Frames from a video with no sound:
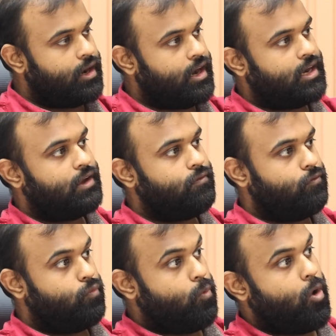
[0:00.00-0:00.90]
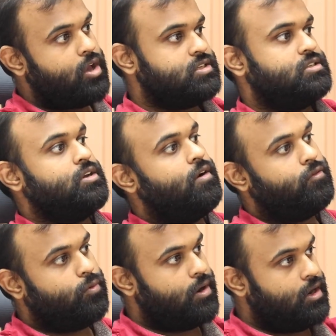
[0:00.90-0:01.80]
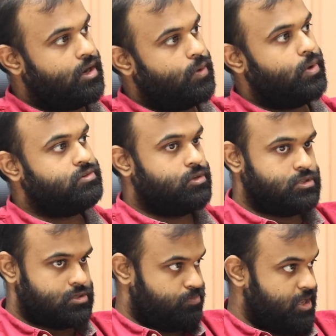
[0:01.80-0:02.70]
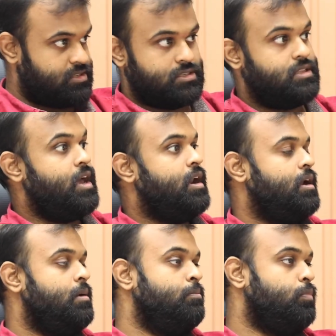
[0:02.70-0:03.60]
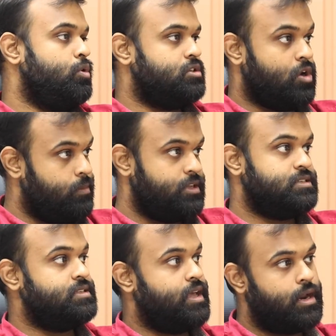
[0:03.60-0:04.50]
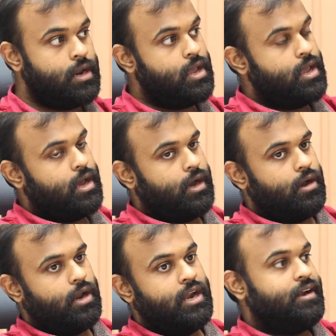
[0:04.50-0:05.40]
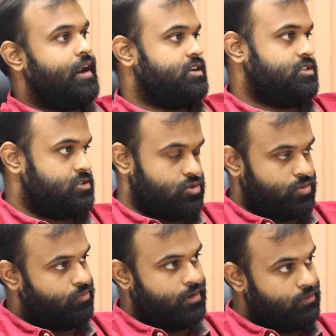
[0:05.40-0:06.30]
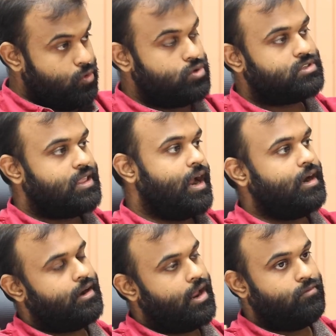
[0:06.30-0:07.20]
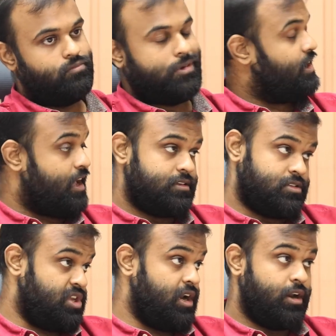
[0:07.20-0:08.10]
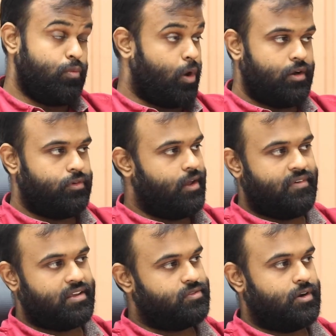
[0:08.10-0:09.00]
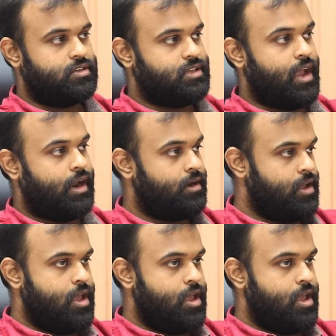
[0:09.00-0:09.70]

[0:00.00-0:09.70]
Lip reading: creative was served to an individual basis there, inputs or basis there, interactions. So we've used that and it has yielded wonderful effects for us. And